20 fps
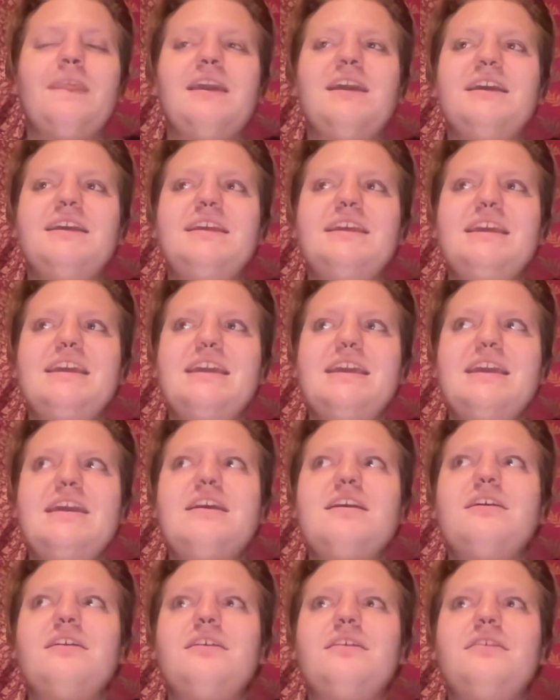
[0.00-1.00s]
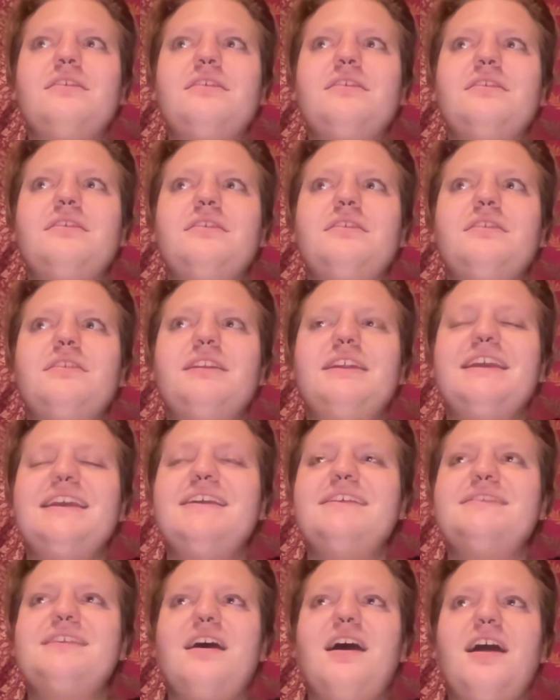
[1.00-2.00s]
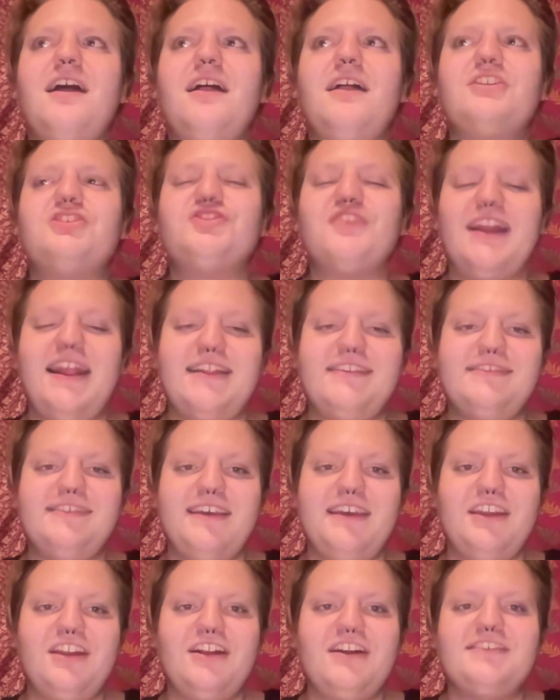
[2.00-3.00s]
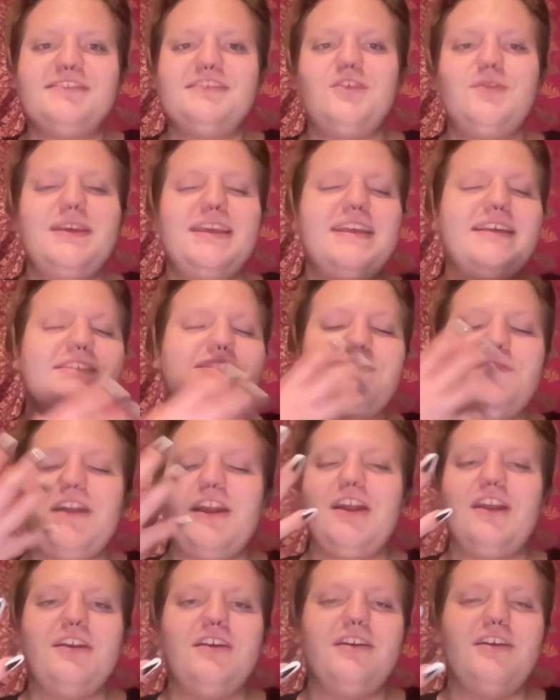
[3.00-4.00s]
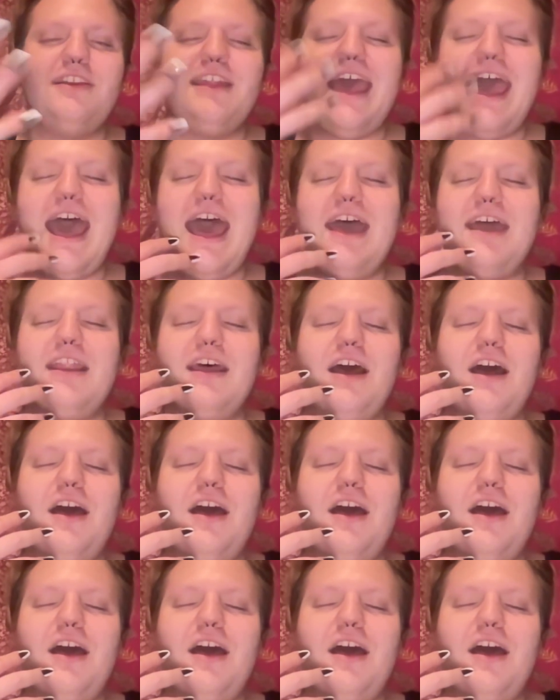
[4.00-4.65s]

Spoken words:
he's a translator, so he is very good at